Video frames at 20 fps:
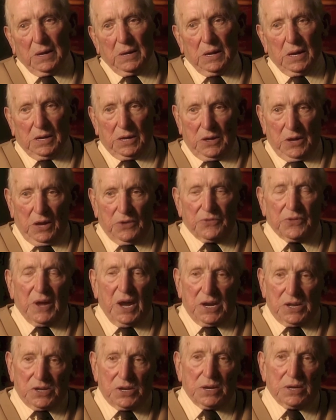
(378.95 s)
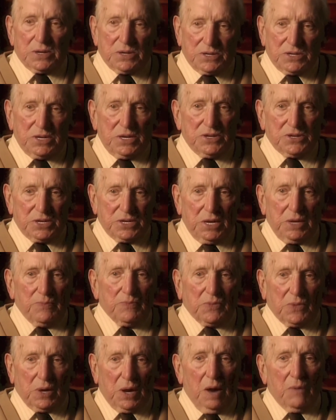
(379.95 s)
At that, she
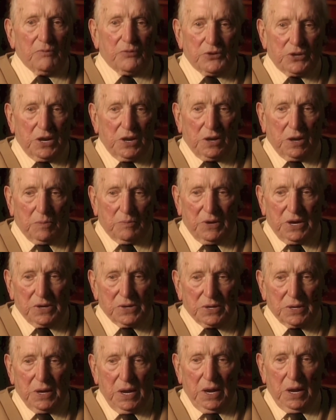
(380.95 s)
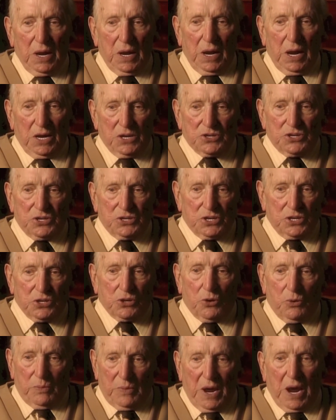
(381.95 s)
seemed comforted a bit and she said,
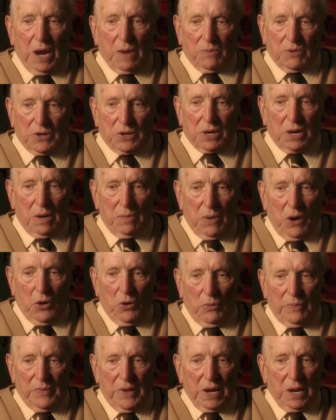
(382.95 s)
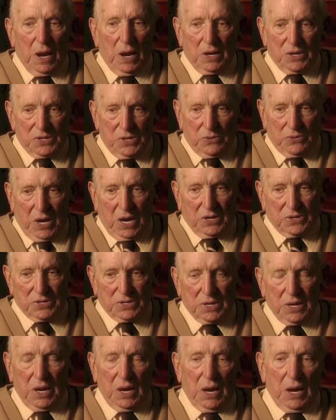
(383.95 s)
"You'll be able to come home then." I said, "Yes."